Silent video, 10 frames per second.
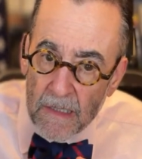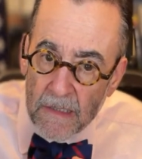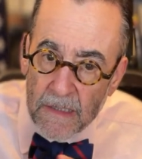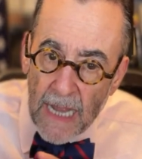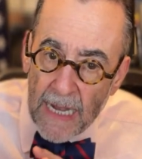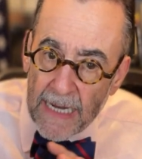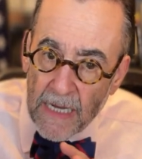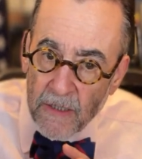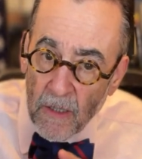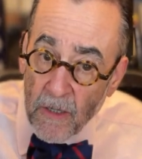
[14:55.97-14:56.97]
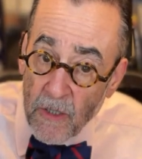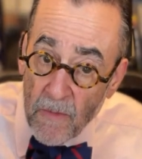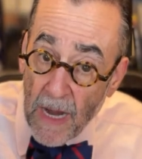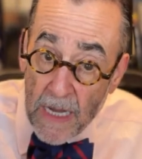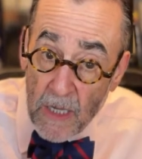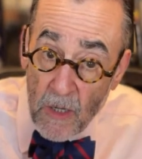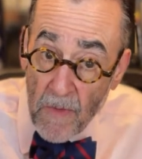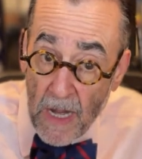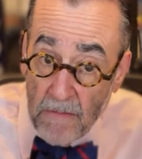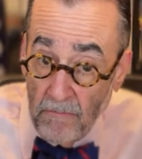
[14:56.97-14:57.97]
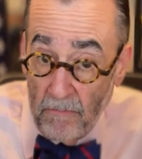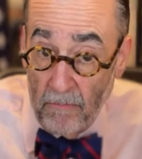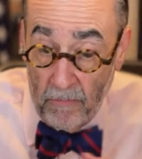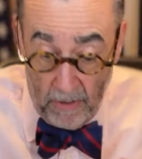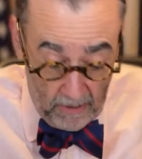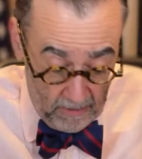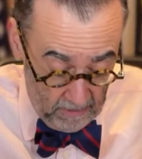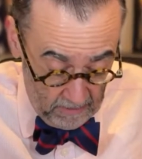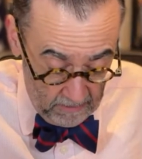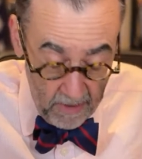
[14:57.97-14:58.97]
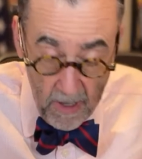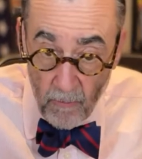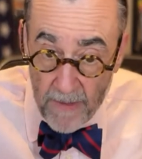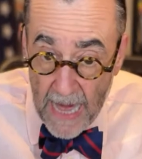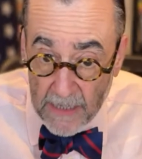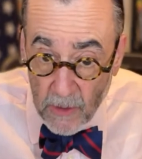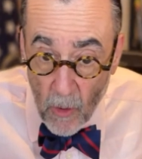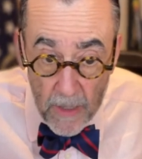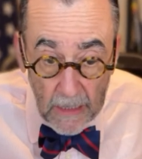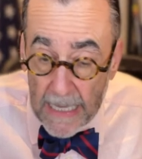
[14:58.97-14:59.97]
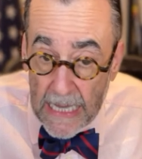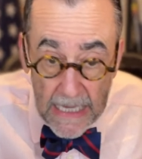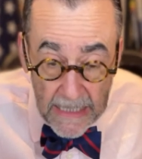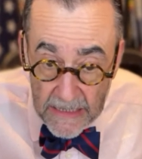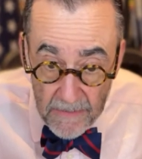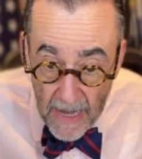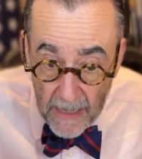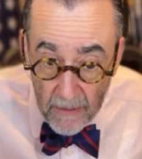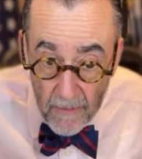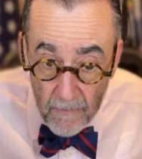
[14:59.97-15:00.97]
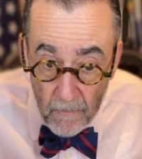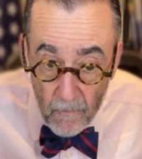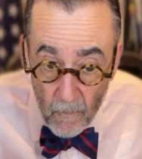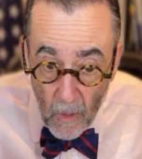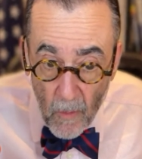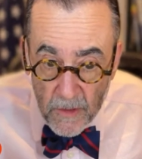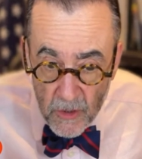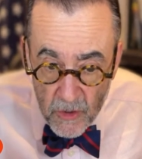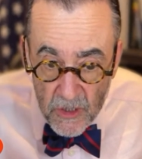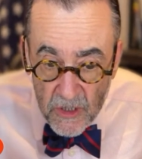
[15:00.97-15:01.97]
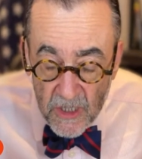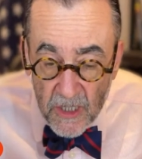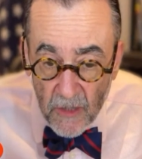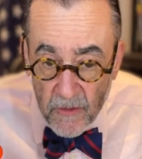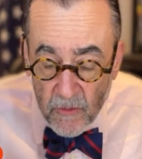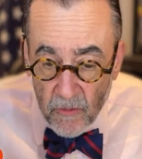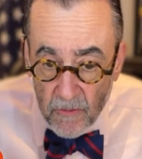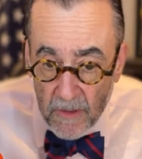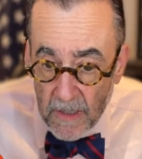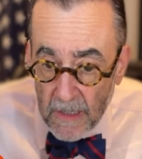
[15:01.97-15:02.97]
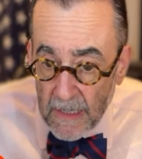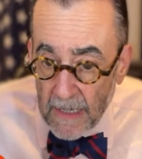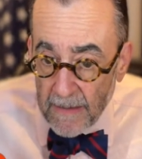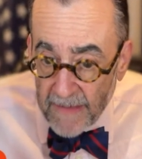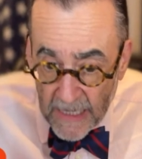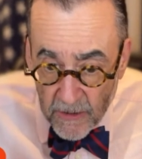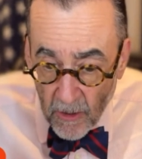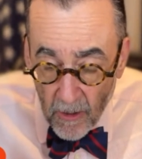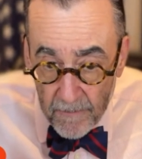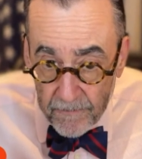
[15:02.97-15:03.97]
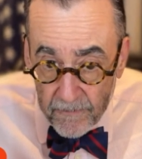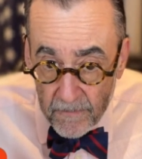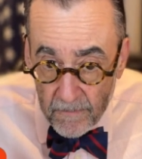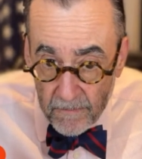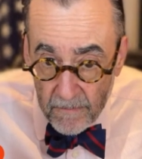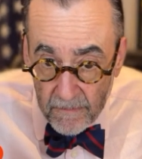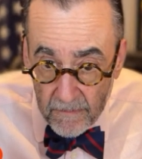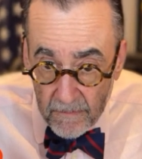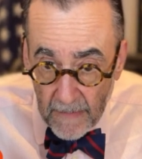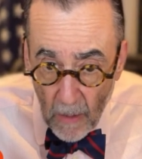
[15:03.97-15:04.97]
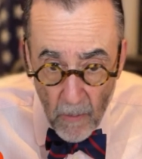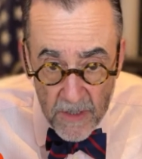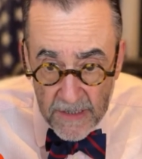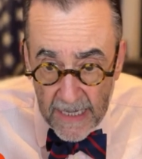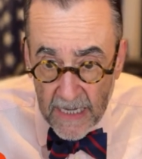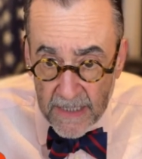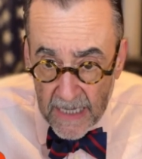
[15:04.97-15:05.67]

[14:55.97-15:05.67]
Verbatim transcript: It's not against the law. You might you might you know, react accordingly. It doesn't matter. We want you just to tell the truth. That's all. And when you say it, say